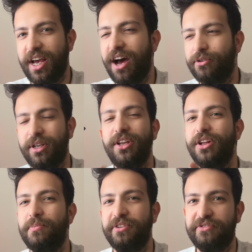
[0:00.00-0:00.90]
out a
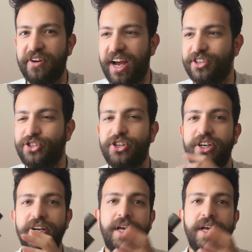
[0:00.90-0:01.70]
little bit faster.